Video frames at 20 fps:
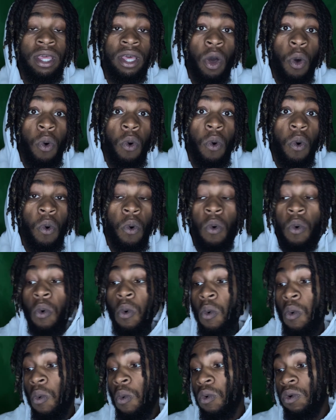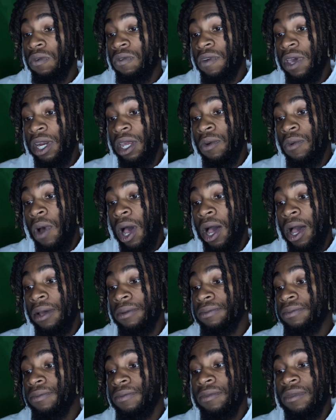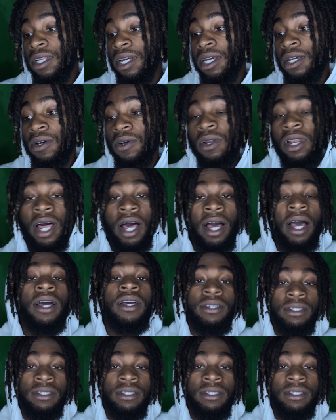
Oh, Fetty Wap. I ain't gonna lie.